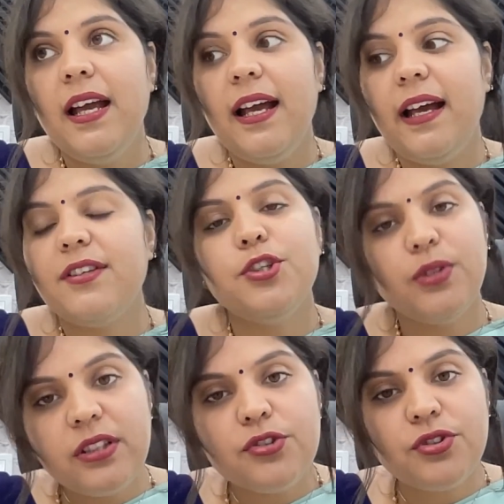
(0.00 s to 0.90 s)
And
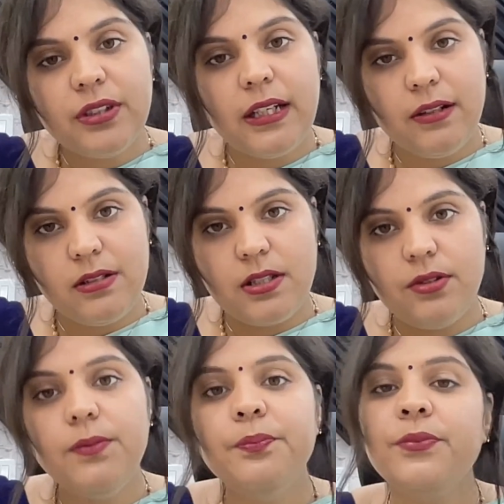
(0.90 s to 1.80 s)
during the journey
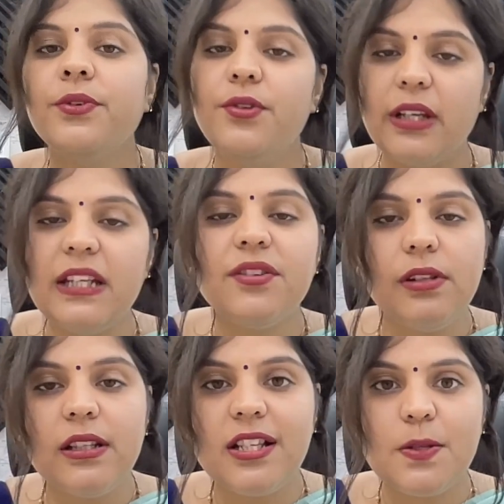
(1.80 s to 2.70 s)
also, you can
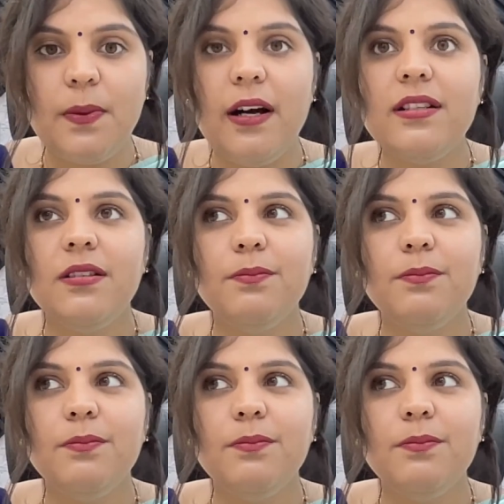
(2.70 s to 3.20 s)
grill this part,